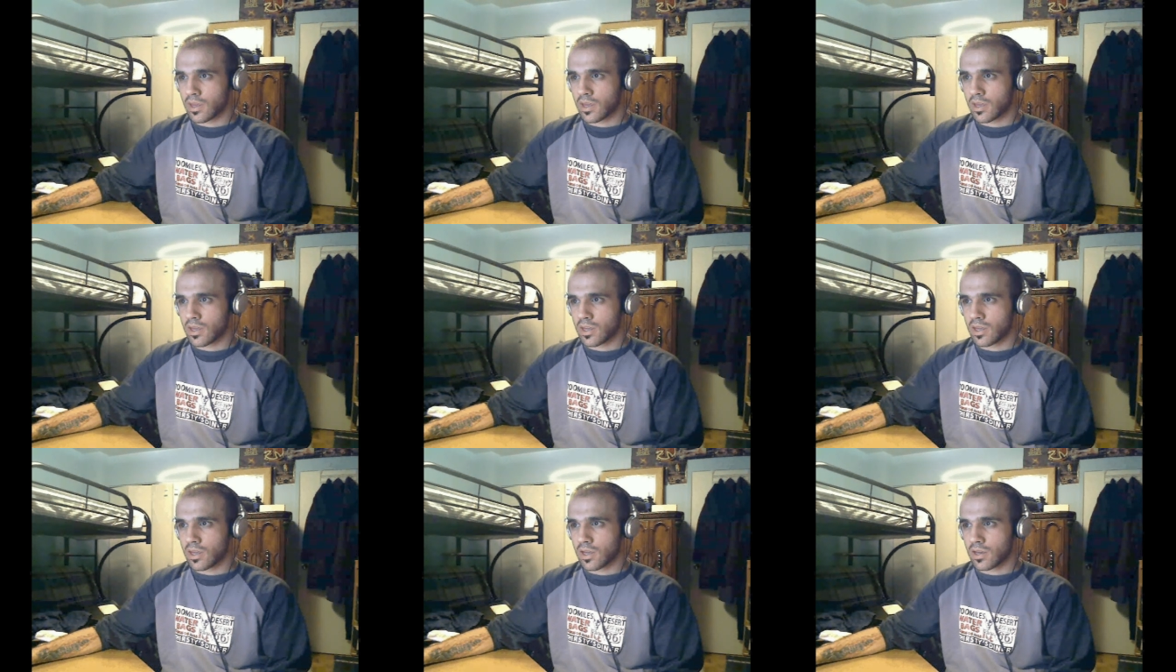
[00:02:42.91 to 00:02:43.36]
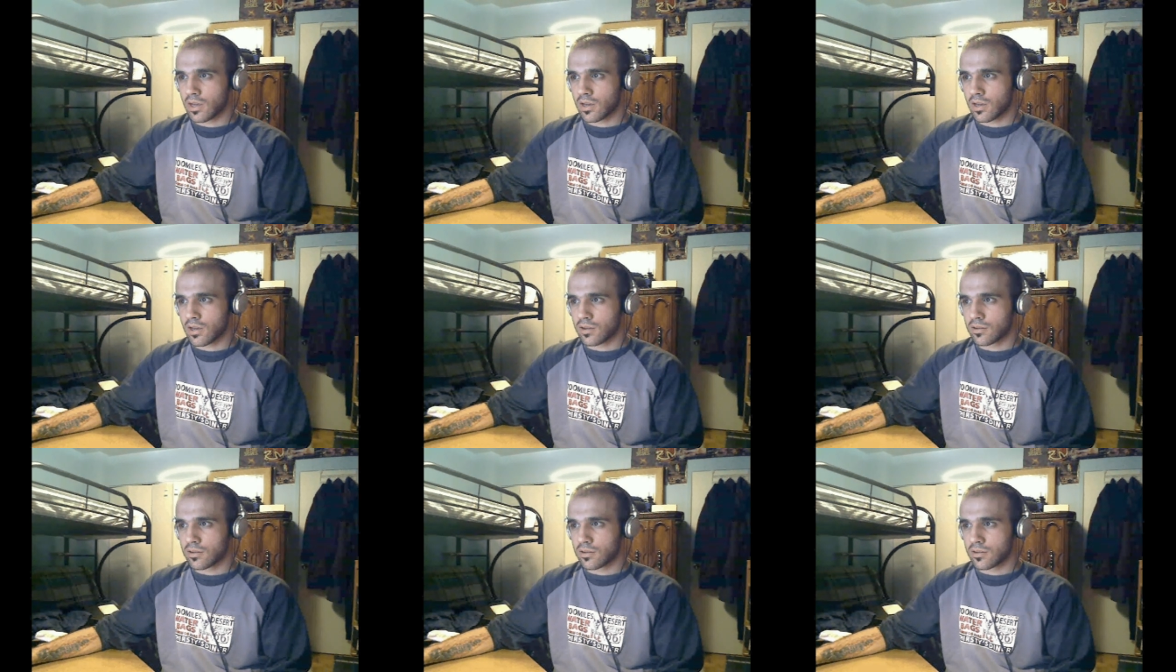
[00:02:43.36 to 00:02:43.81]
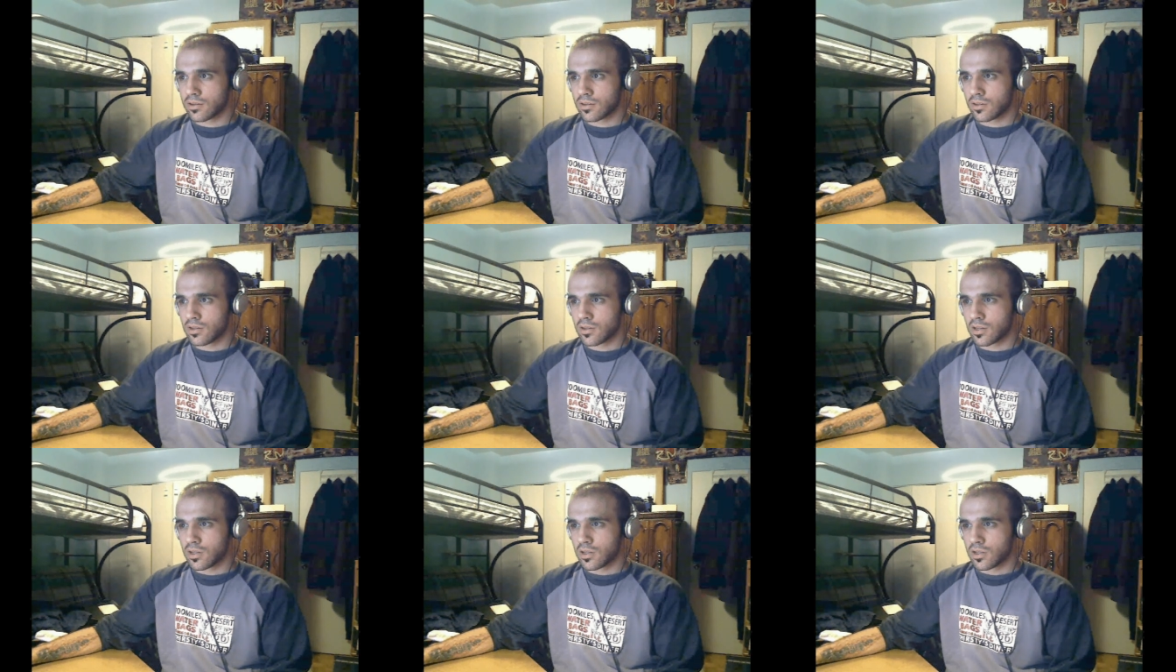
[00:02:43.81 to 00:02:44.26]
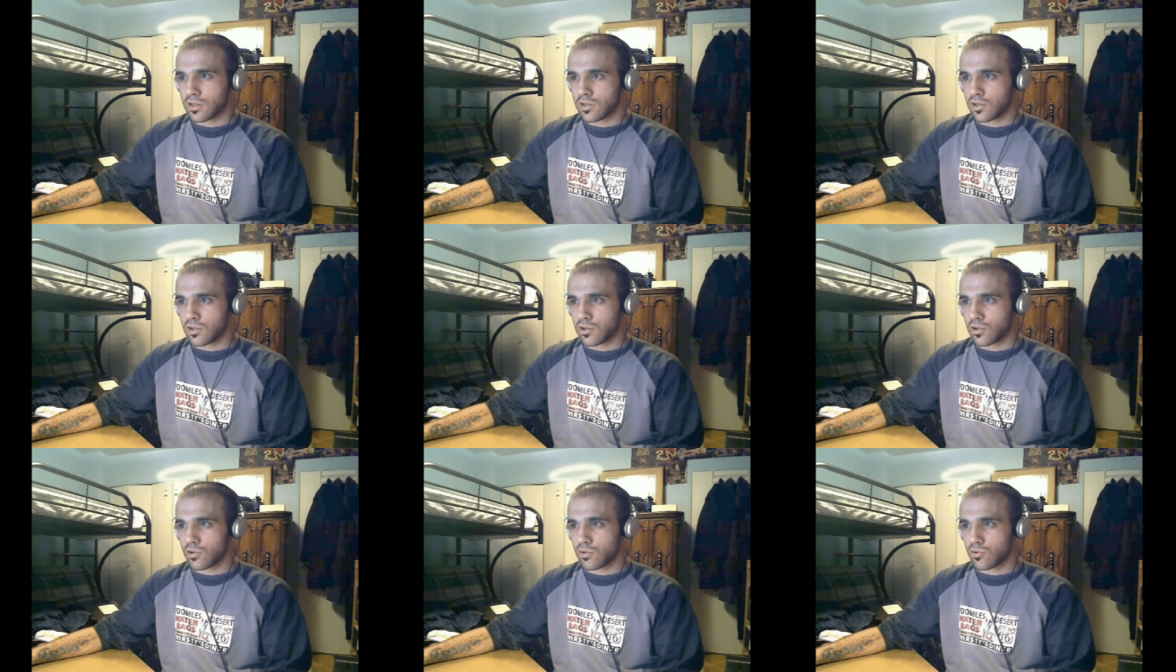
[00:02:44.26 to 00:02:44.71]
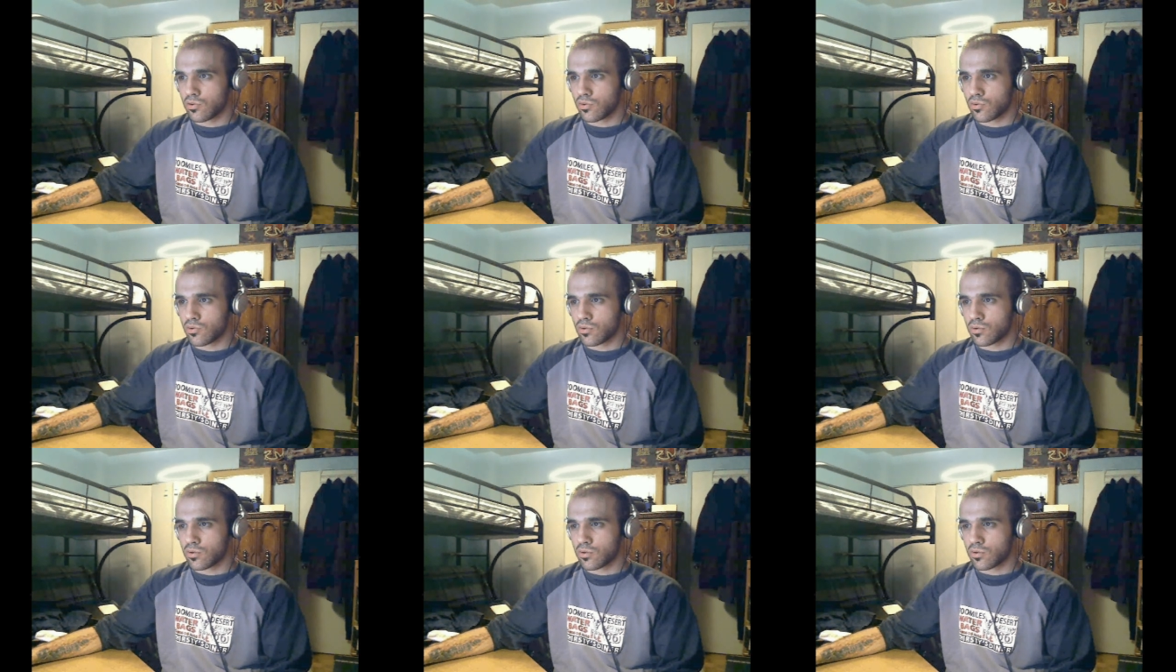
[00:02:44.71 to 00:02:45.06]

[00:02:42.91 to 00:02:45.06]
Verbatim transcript: yeah, no,